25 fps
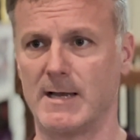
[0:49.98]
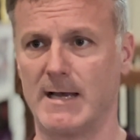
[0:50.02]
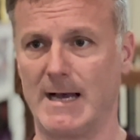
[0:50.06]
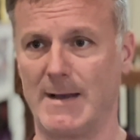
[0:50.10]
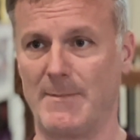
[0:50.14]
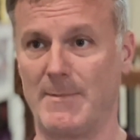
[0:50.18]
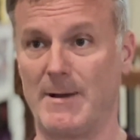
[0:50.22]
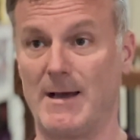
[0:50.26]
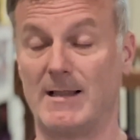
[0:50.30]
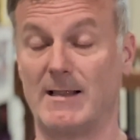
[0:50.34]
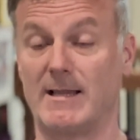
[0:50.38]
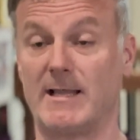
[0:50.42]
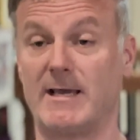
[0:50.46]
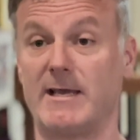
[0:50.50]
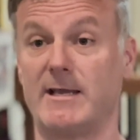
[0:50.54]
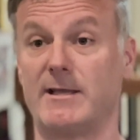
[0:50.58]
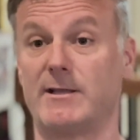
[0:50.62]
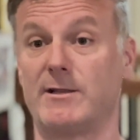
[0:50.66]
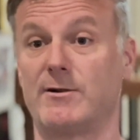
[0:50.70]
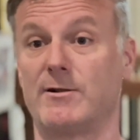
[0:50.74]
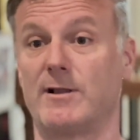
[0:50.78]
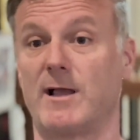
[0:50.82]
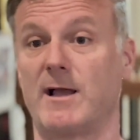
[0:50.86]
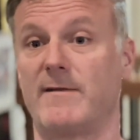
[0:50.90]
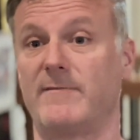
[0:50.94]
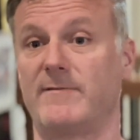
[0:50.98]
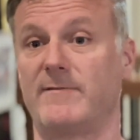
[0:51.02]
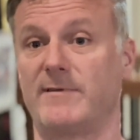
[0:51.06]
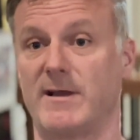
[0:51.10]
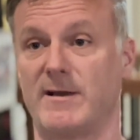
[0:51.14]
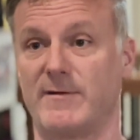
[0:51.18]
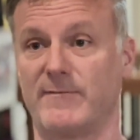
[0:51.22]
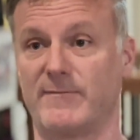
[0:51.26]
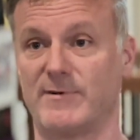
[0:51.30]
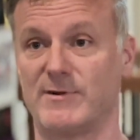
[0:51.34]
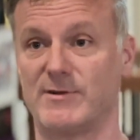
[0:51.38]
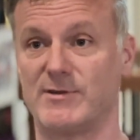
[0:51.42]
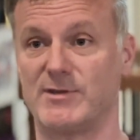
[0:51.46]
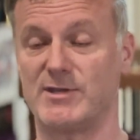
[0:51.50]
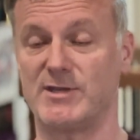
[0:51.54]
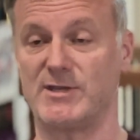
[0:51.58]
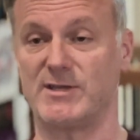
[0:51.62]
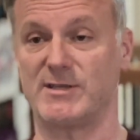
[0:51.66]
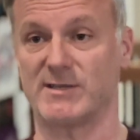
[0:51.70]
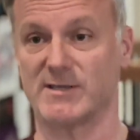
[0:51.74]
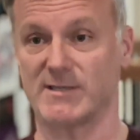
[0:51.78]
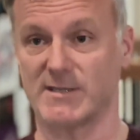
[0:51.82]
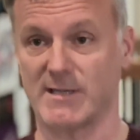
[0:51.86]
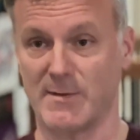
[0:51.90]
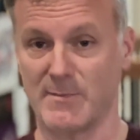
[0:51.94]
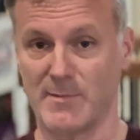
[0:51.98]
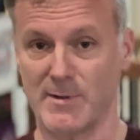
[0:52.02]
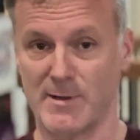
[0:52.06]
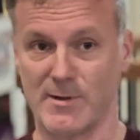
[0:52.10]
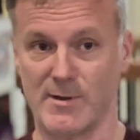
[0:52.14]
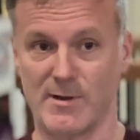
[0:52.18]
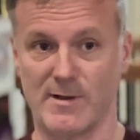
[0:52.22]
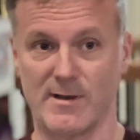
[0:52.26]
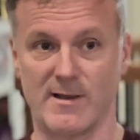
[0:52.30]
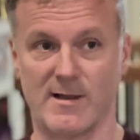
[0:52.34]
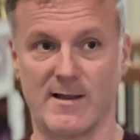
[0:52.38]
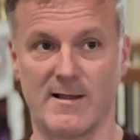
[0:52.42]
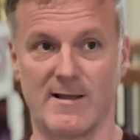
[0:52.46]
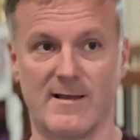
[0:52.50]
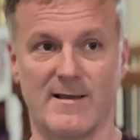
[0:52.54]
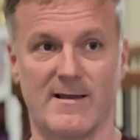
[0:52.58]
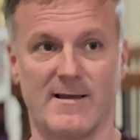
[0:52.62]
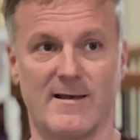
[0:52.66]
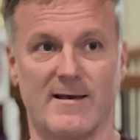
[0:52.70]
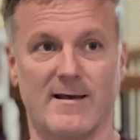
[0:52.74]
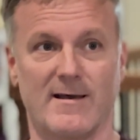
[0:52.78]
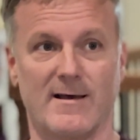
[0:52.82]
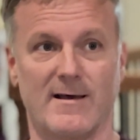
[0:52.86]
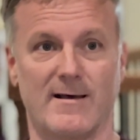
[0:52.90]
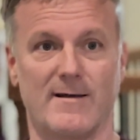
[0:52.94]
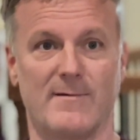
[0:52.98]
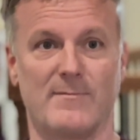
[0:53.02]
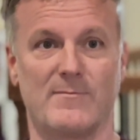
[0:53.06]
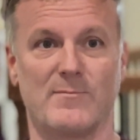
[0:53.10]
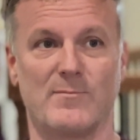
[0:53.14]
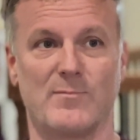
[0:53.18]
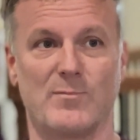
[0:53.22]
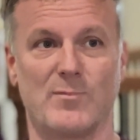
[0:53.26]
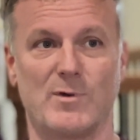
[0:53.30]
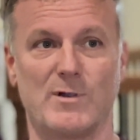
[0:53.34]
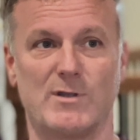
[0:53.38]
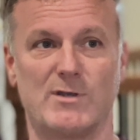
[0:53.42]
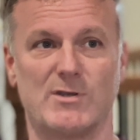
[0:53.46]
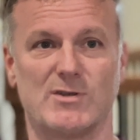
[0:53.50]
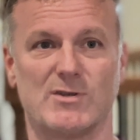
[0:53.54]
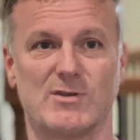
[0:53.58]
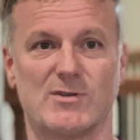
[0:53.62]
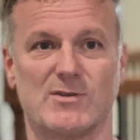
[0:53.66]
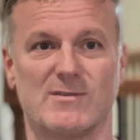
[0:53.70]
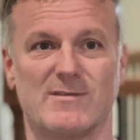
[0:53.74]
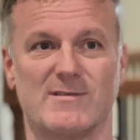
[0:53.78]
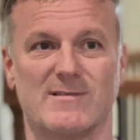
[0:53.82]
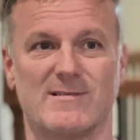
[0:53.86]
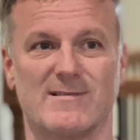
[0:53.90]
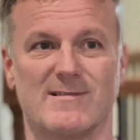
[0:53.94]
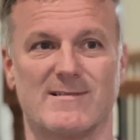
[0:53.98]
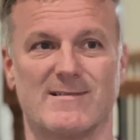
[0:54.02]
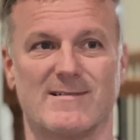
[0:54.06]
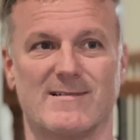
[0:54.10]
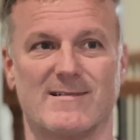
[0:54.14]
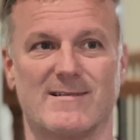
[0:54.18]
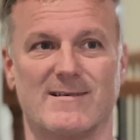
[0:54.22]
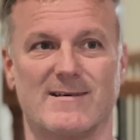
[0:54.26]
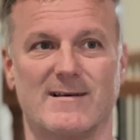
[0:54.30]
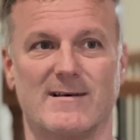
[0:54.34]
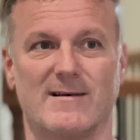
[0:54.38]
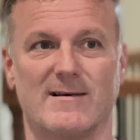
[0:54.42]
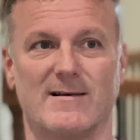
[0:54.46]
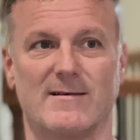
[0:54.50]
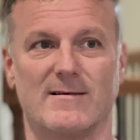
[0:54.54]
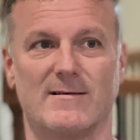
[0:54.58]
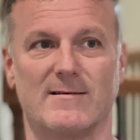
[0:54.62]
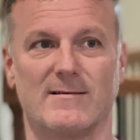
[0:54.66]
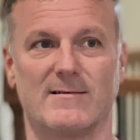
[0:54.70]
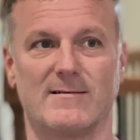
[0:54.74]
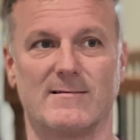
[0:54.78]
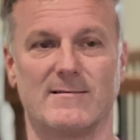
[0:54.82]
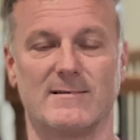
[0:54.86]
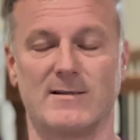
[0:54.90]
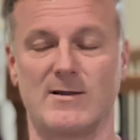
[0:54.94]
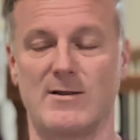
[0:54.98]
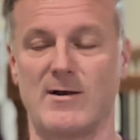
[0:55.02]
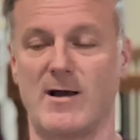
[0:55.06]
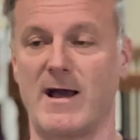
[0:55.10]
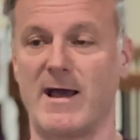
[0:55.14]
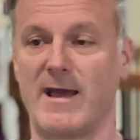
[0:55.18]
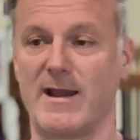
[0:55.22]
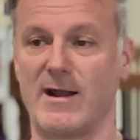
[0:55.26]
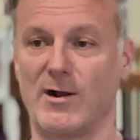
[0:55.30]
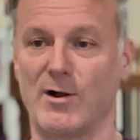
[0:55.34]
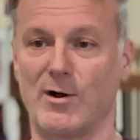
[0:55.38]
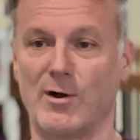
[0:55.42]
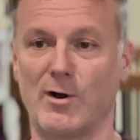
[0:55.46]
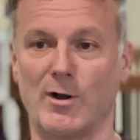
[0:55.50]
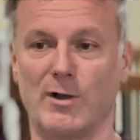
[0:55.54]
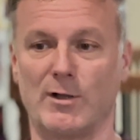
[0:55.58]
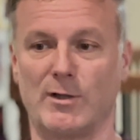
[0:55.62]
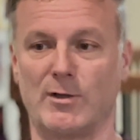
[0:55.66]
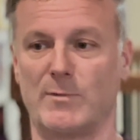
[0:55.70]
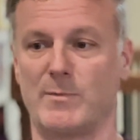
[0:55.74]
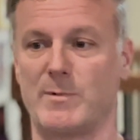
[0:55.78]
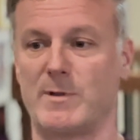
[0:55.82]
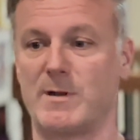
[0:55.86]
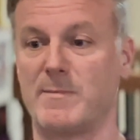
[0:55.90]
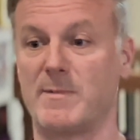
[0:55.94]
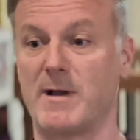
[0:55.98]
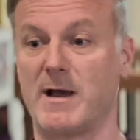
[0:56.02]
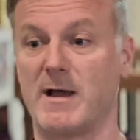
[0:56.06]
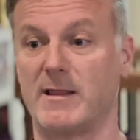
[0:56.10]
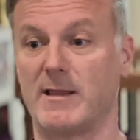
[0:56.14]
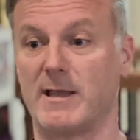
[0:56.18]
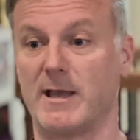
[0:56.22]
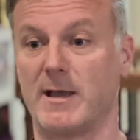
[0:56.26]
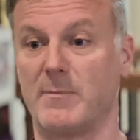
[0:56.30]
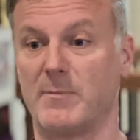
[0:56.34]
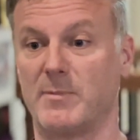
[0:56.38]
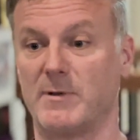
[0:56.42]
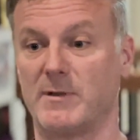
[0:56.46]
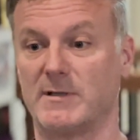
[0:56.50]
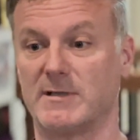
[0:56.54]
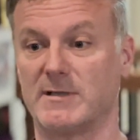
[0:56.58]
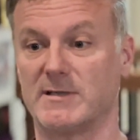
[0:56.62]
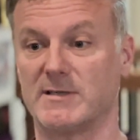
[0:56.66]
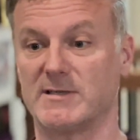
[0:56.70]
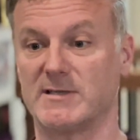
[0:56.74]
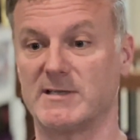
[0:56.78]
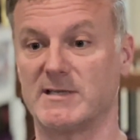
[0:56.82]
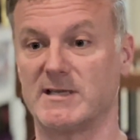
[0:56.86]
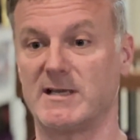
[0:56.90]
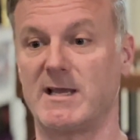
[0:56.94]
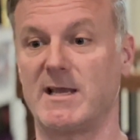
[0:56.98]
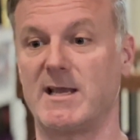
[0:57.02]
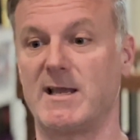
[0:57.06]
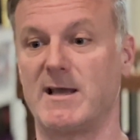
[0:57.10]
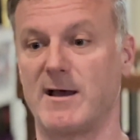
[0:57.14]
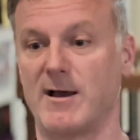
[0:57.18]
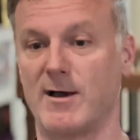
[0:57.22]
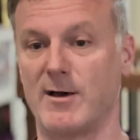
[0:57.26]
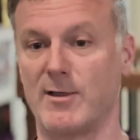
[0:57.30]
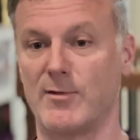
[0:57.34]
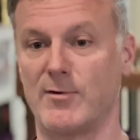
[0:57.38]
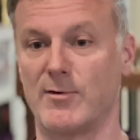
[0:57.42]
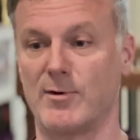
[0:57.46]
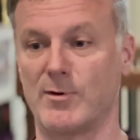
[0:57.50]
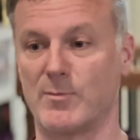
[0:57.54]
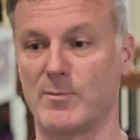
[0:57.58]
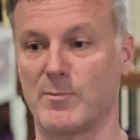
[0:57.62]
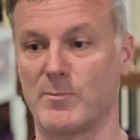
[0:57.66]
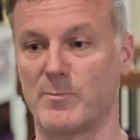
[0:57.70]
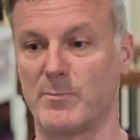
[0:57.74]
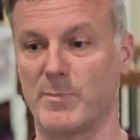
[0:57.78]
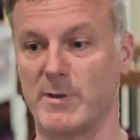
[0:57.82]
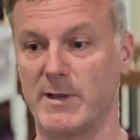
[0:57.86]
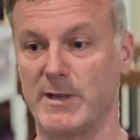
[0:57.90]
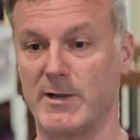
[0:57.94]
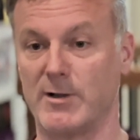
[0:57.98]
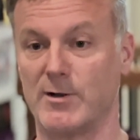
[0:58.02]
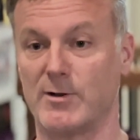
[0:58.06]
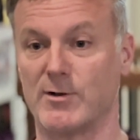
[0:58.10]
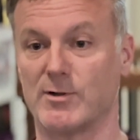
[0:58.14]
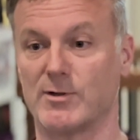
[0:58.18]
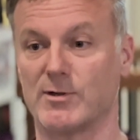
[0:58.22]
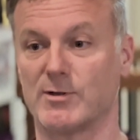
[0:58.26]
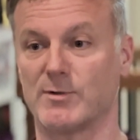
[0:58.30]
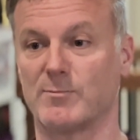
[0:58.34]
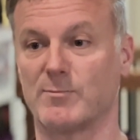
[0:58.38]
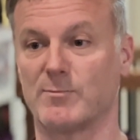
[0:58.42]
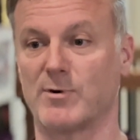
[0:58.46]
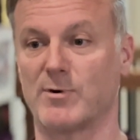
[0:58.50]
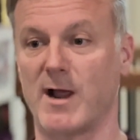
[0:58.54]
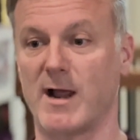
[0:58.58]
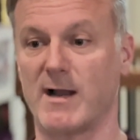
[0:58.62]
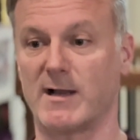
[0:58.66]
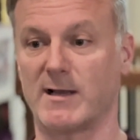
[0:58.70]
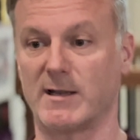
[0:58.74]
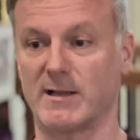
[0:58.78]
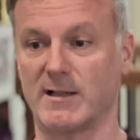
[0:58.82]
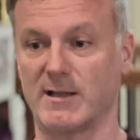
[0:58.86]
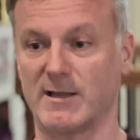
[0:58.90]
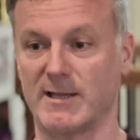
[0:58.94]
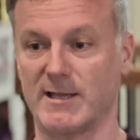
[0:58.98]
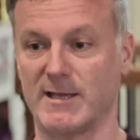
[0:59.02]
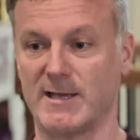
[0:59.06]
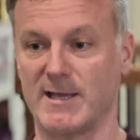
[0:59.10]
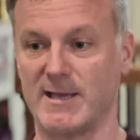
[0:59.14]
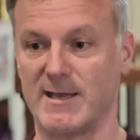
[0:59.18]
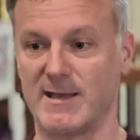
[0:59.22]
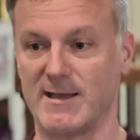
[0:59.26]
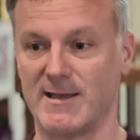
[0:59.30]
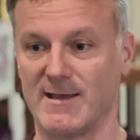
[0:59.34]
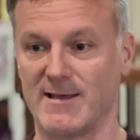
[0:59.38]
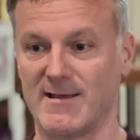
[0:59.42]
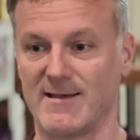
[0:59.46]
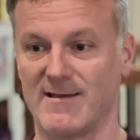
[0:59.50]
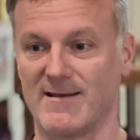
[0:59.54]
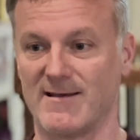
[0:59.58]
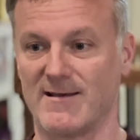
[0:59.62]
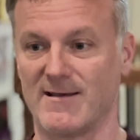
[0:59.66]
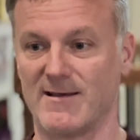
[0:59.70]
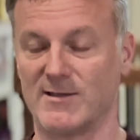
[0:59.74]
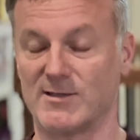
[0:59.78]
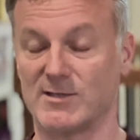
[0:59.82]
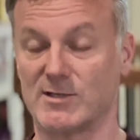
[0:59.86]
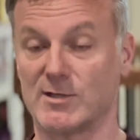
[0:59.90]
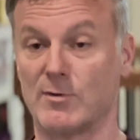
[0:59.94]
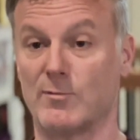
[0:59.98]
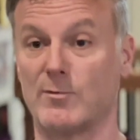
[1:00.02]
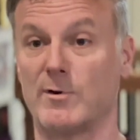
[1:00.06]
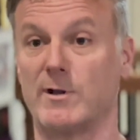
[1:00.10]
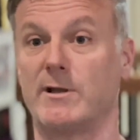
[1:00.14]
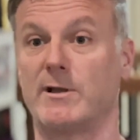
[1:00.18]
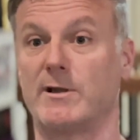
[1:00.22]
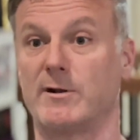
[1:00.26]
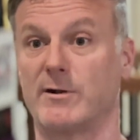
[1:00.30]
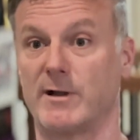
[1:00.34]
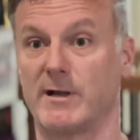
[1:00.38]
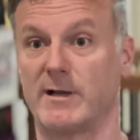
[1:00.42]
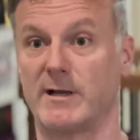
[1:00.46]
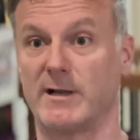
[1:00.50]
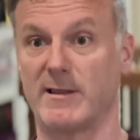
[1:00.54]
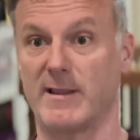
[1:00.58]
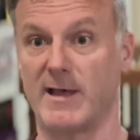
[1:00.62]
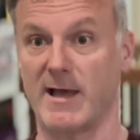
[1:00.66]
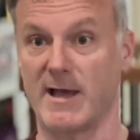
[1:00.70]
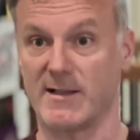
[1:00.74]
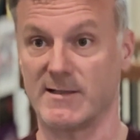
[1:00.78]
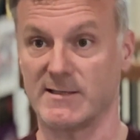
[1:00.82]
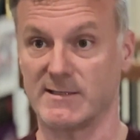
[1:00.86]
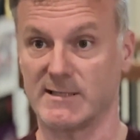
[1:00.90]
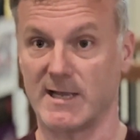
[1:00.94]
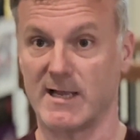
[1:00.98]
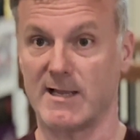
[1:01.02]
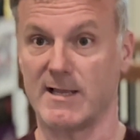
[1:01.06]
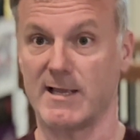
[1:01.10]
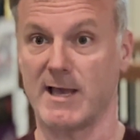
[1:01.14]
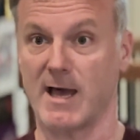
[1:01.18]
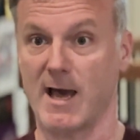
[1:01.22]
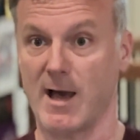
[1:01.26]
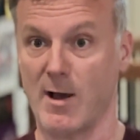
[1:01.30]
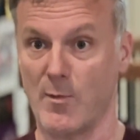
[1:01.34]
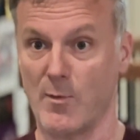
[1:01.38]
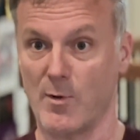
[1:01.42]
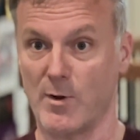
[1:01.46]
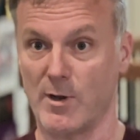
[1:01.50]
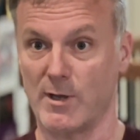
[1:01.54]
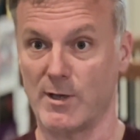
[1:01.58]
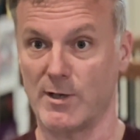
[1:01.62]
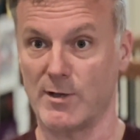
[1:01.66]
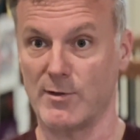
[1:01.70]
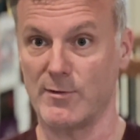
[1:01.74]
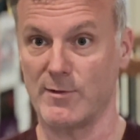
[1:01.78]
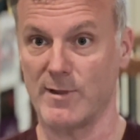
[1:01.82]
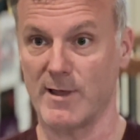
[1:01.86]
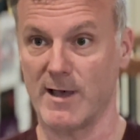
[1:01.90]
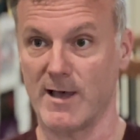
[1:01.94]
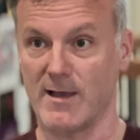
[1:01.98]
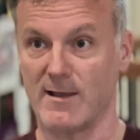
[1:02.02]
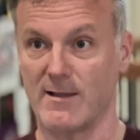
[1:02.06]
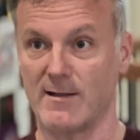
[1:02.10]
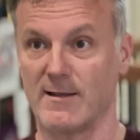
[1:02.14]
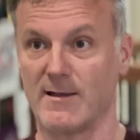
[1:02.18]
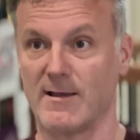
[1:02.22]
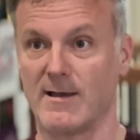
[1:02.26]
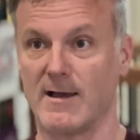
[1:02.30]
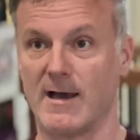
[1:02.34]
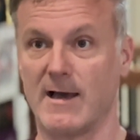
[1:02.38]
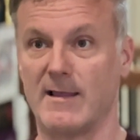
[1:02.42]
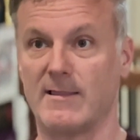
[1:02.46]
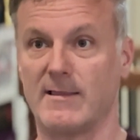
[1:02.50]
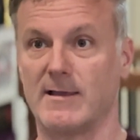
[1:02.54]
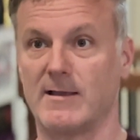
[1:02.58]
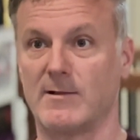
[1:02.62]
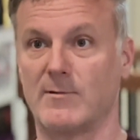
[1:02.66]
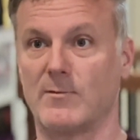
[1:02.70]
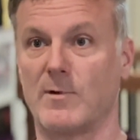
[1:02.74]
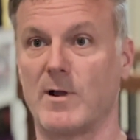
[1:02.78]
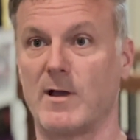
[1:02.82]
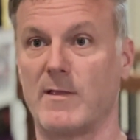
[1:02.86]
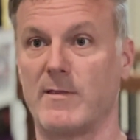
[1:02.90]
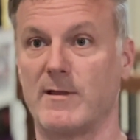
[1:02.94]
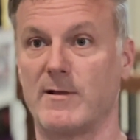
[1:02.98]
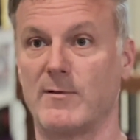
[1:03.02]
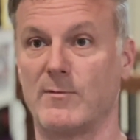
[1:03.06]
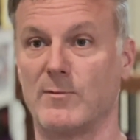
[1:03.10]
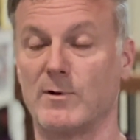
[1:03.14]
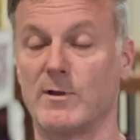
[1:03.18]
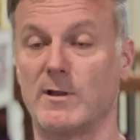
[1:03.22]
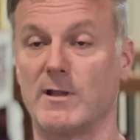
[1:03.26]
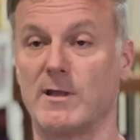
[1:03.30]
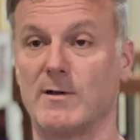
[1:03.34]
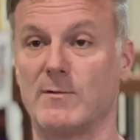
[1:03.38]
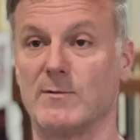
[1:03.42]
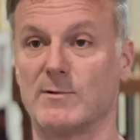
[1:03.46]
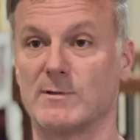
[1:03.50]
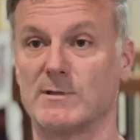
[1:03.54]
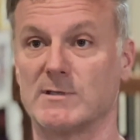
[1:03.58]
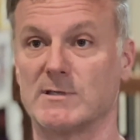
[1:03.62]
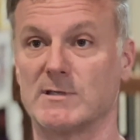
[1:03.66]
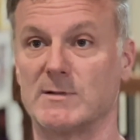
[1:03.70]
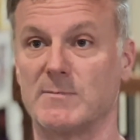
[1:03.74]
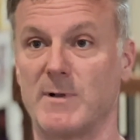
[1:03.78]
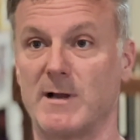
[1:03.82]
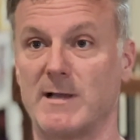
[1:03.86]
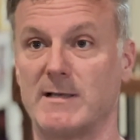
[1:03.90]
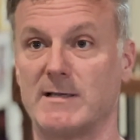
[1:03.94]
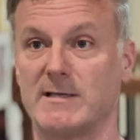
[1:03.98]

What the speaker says: about laying your life down for Jesus. I mean, which I had heard a little bit about that, but to see other peers practically surrendering to that and saying, "Yeah, I want to do that." I think really it was in my